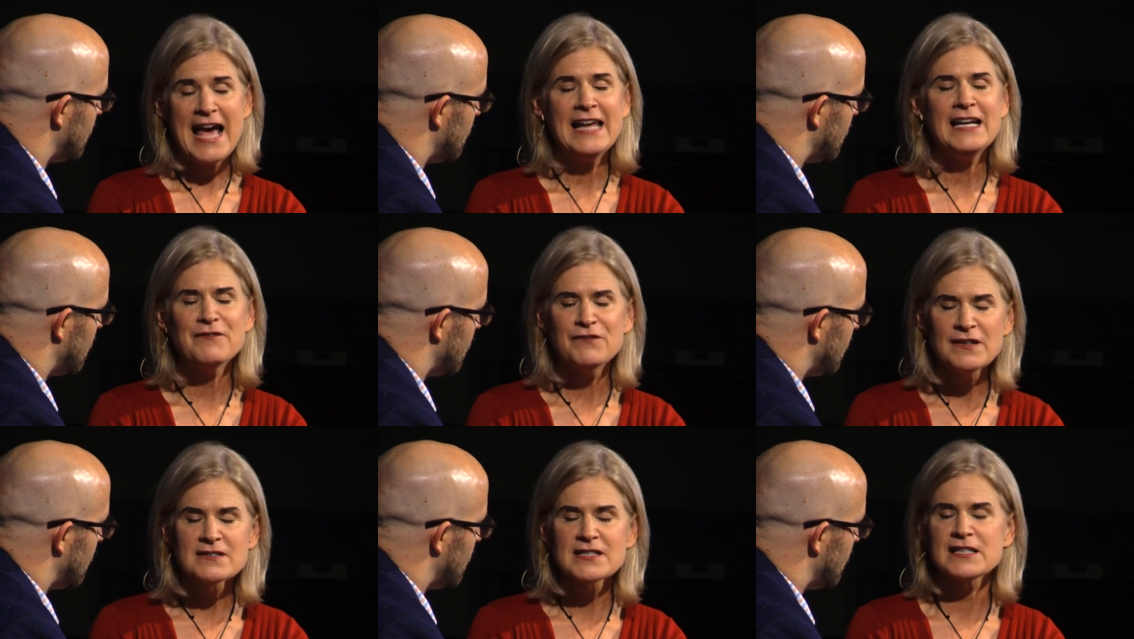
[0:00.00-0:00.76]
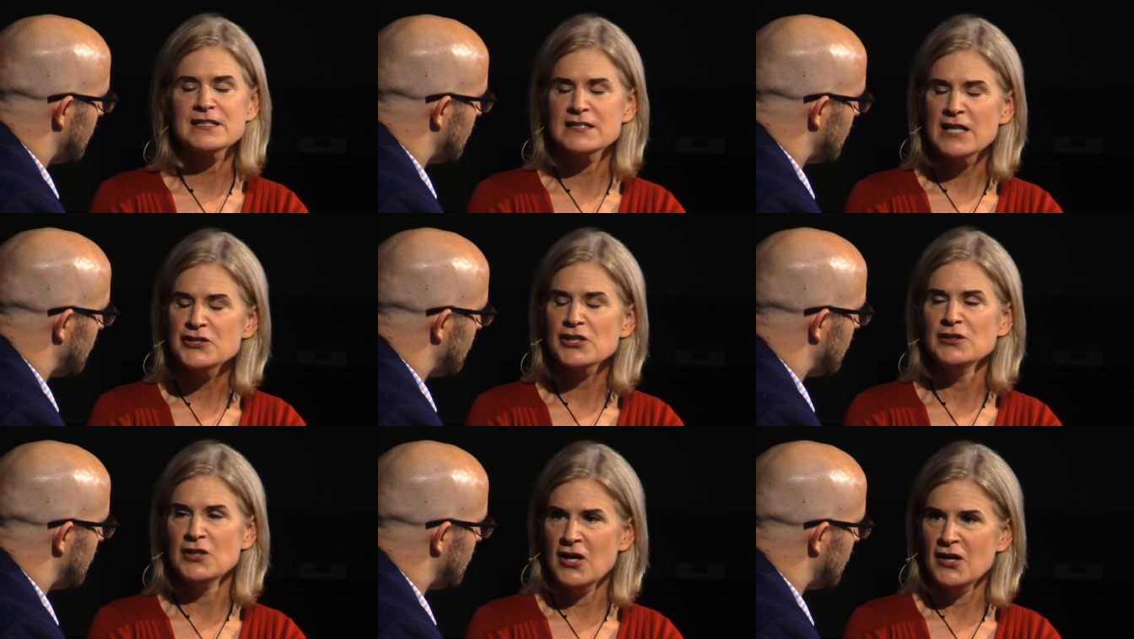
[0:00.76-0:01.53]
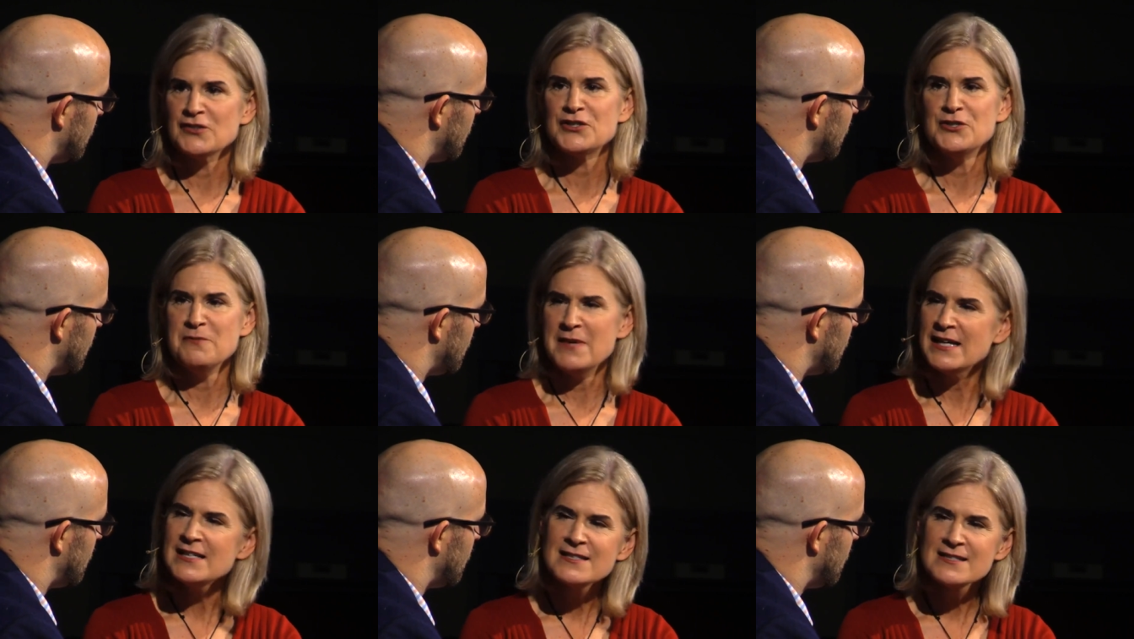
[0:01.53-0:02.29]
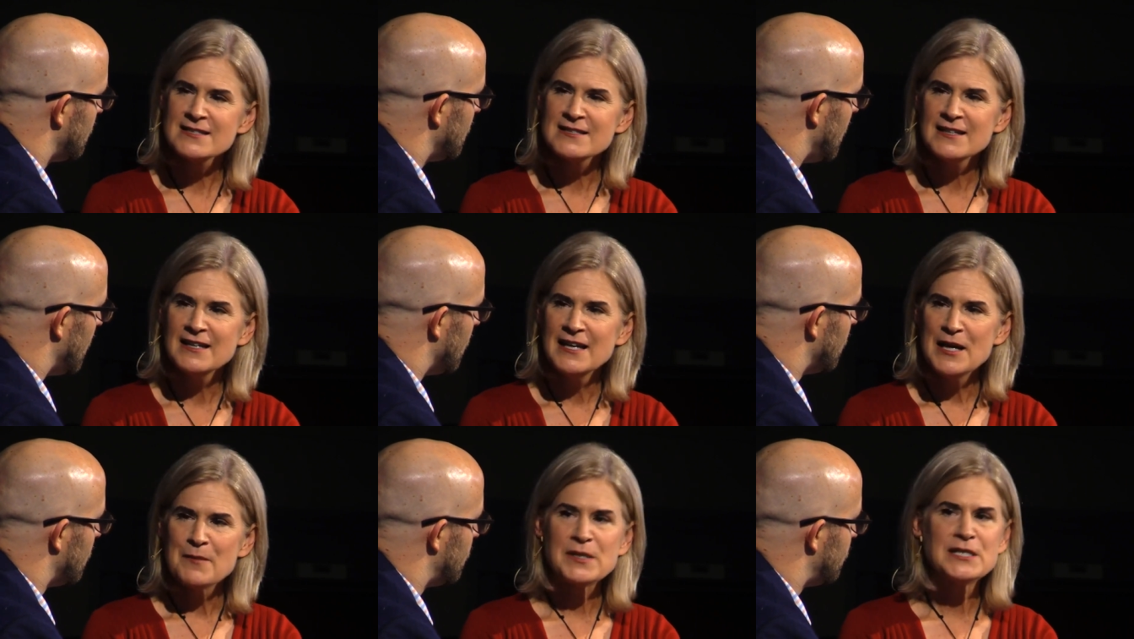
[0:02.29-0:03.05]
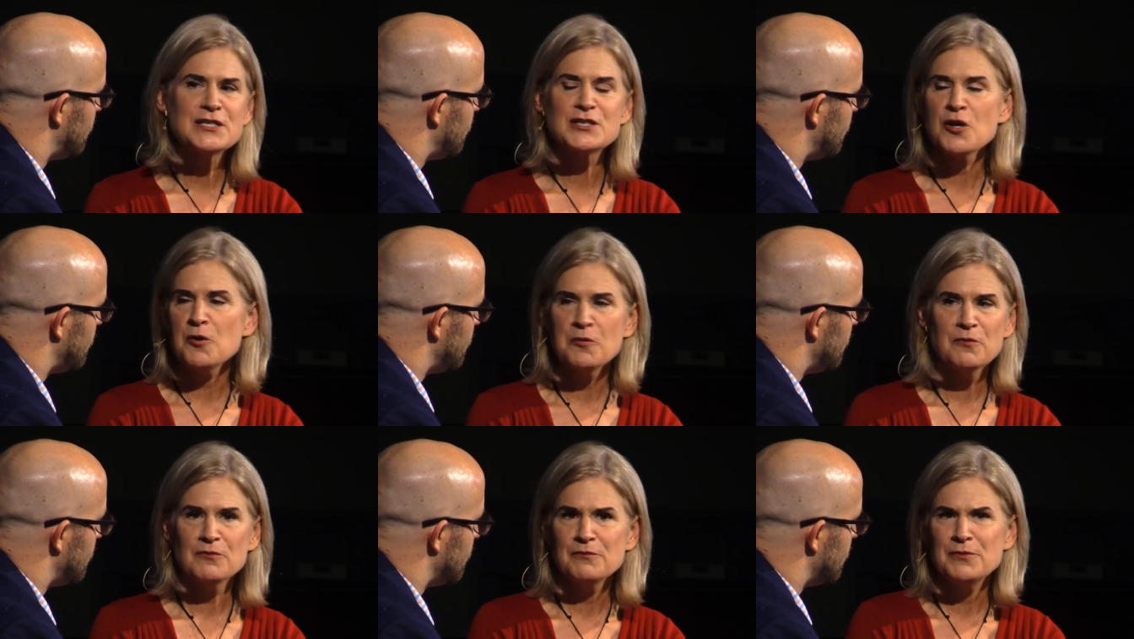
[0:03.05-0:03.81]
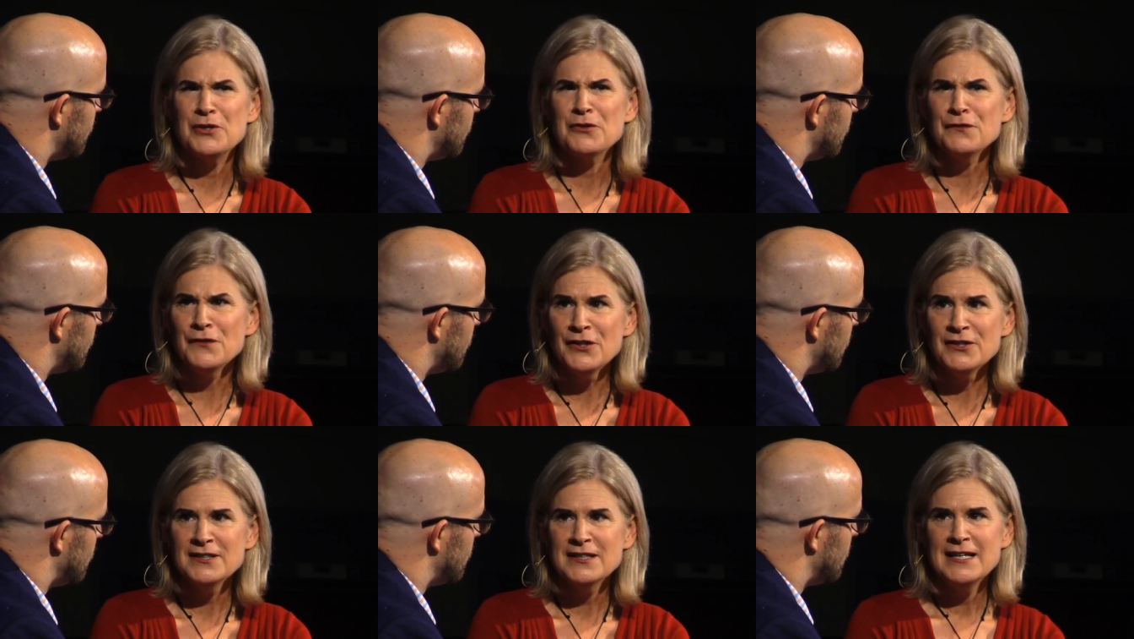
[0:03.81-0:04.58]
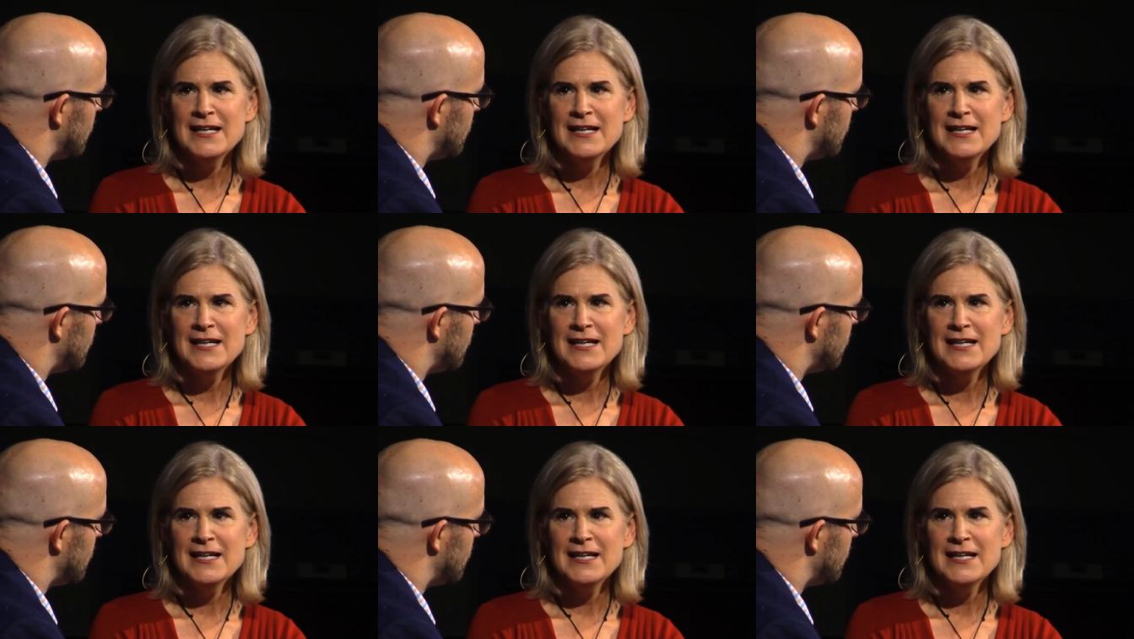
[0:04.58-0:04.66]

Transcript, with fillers: and it feels like such a long two minutes. Yeah but it's so beautiful.